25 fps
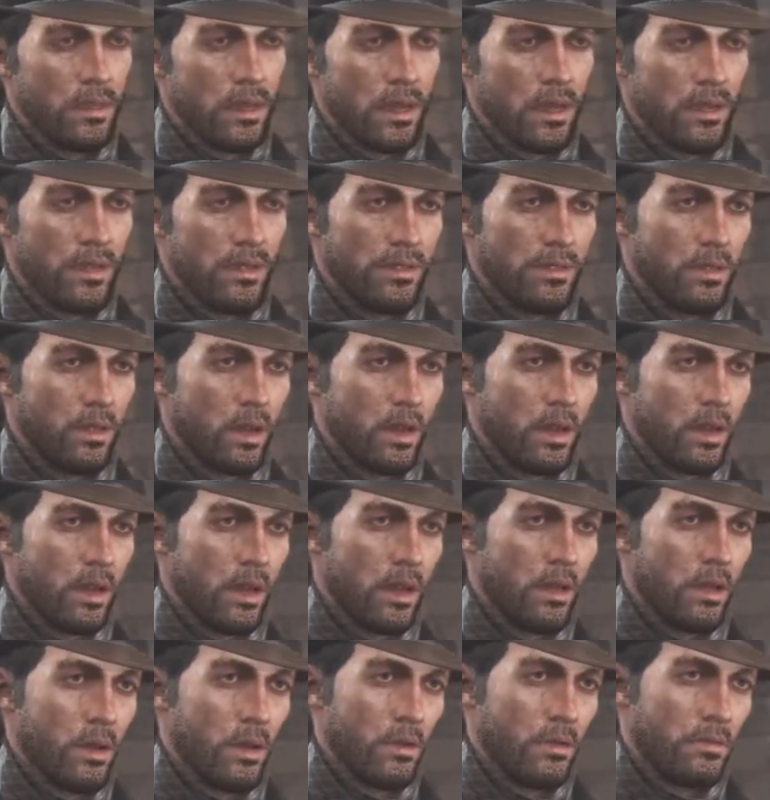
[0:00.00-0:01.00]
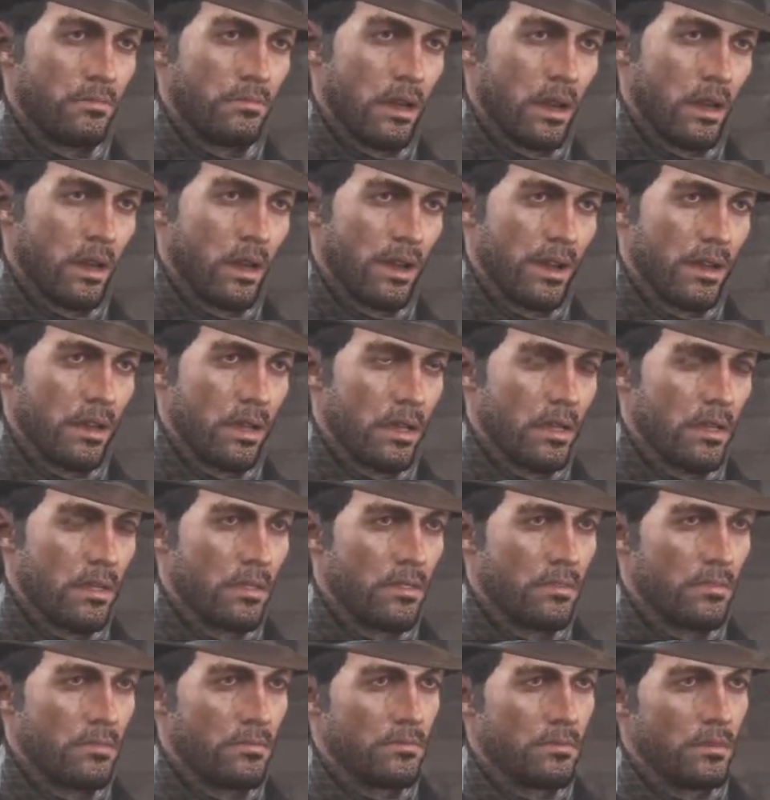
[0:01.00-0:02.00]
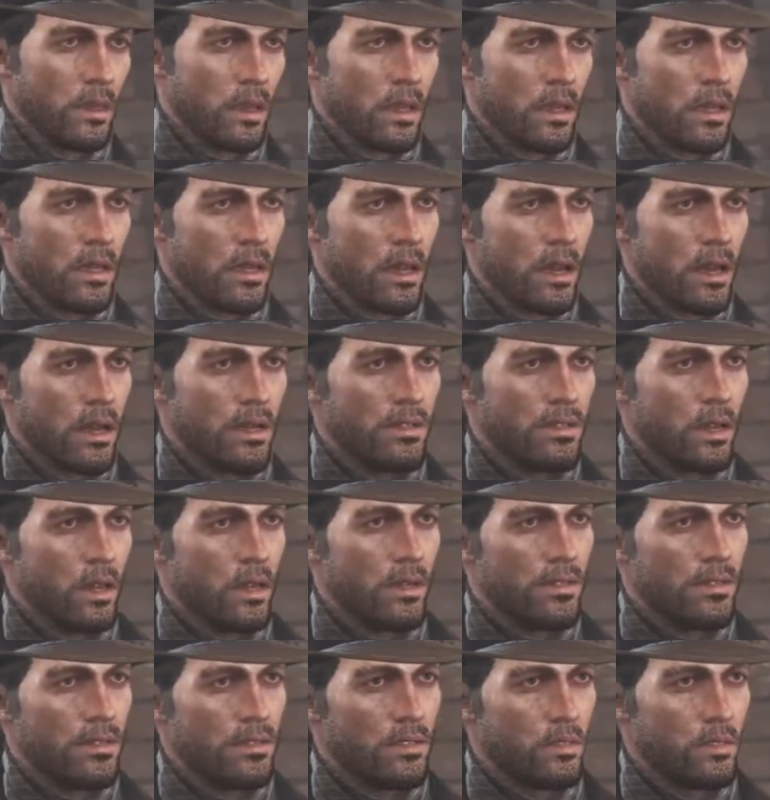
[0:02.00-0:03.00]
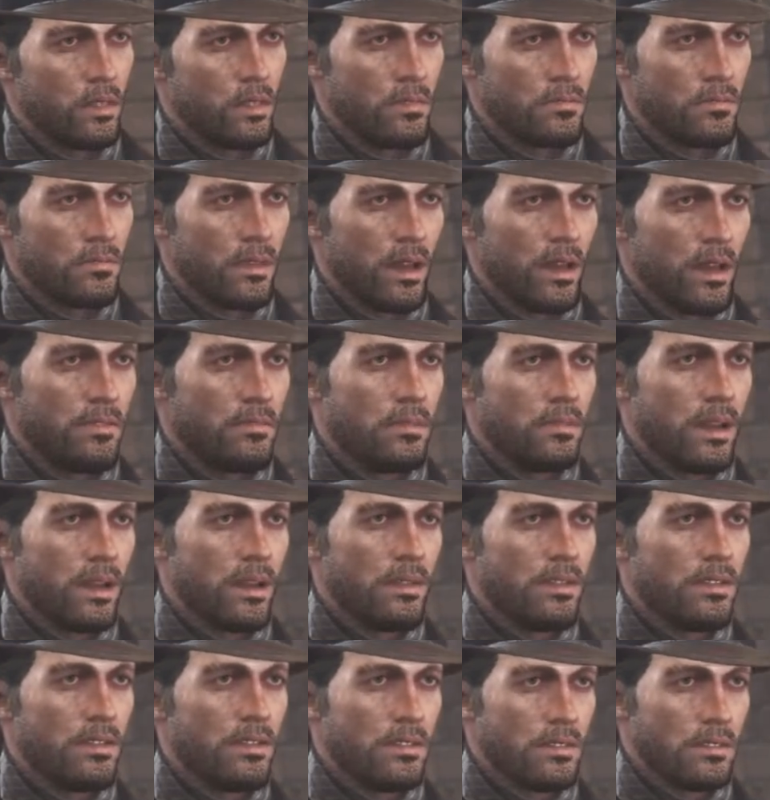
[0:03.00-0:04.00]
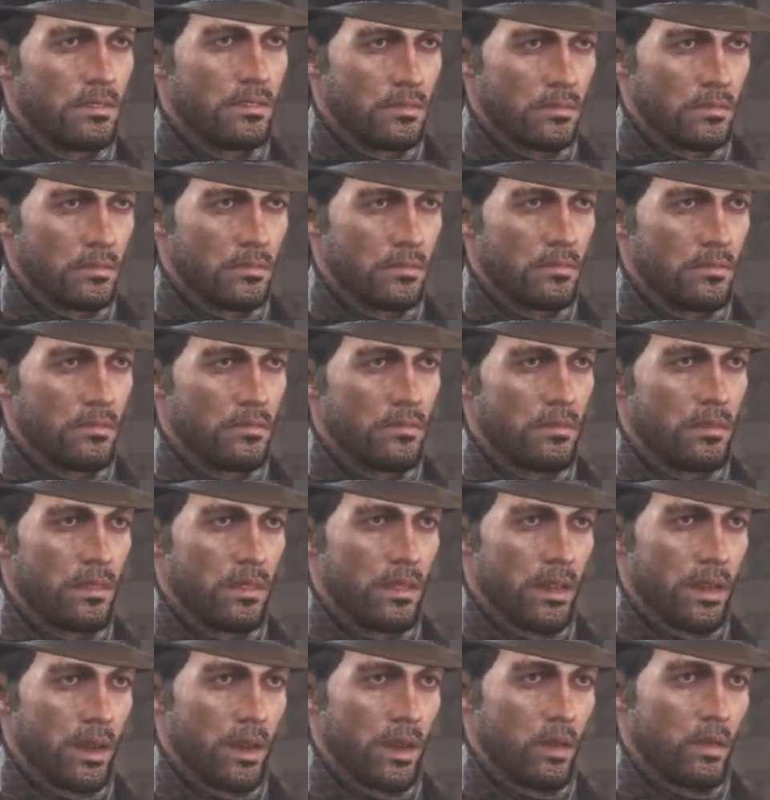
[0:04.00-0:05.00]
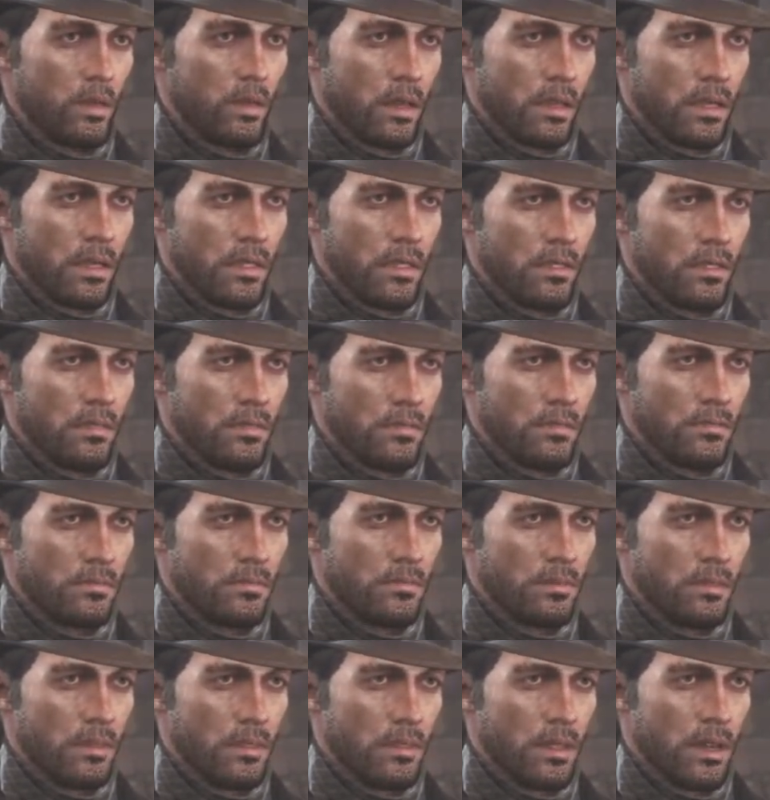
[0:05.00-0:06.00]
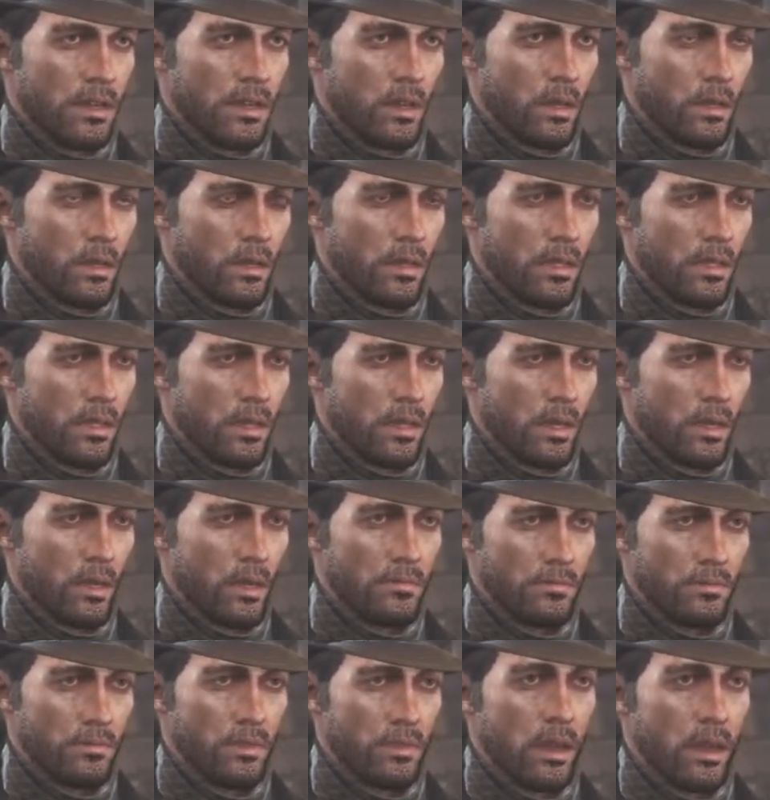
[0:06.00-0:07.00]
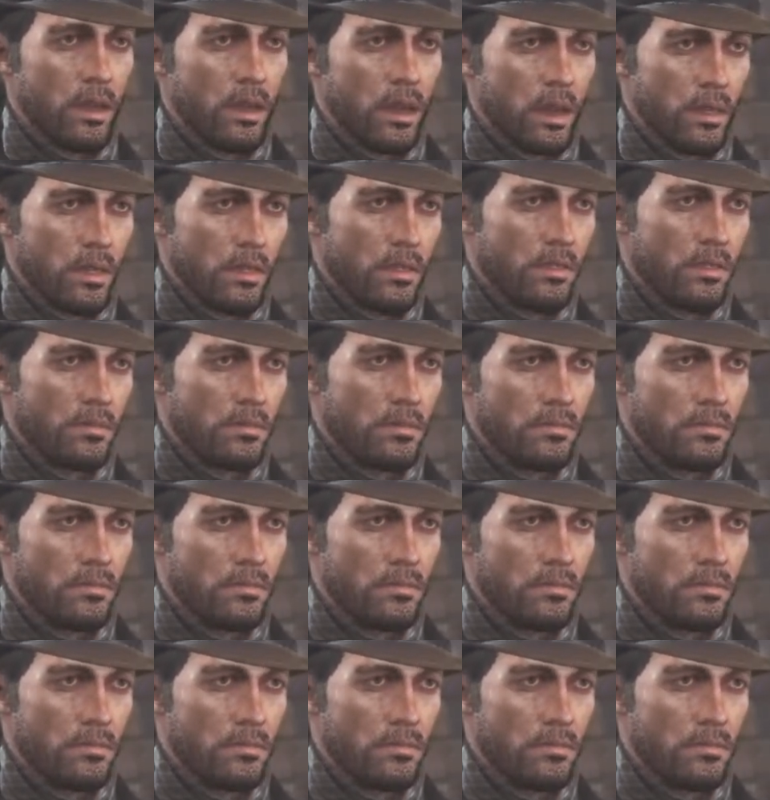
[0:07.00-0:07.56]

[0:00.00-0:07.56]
boss would want to know about it, but I can see you're pretty busy. Tell you what, I'll go talk to him for you.